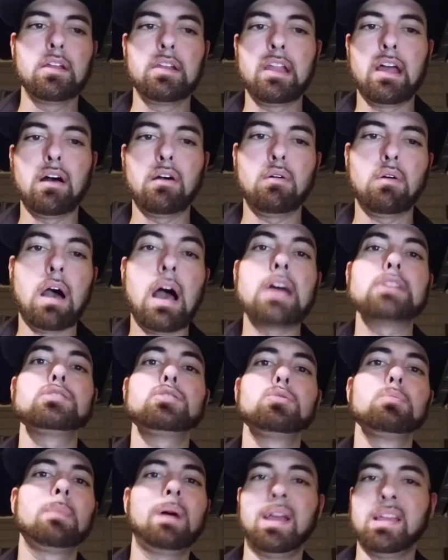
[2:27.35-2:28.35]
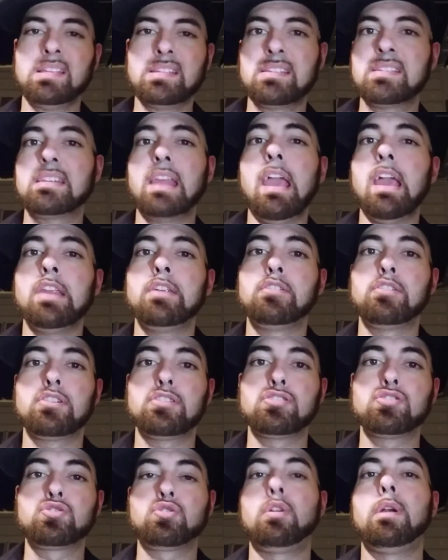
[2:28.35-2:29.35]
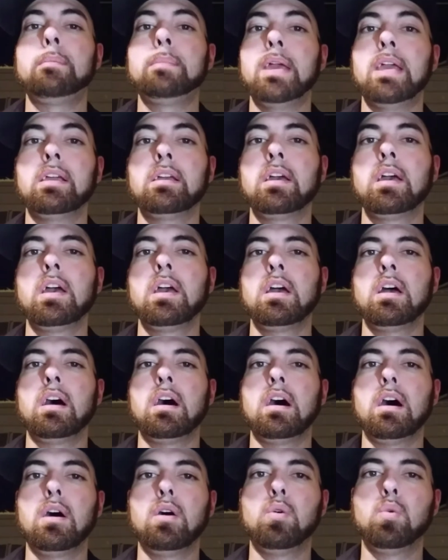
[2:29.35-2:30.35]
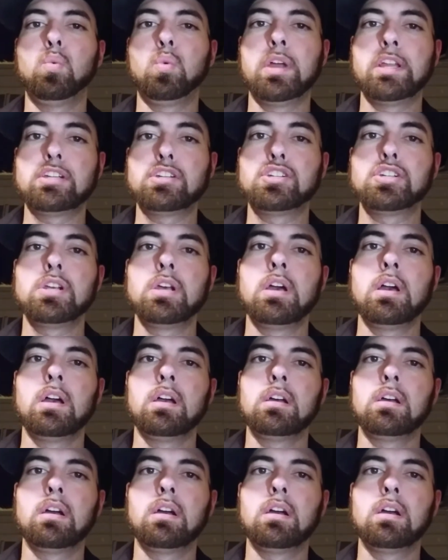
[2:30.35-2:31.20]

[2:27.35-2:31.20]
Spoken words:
Now, I do my standard trimming, which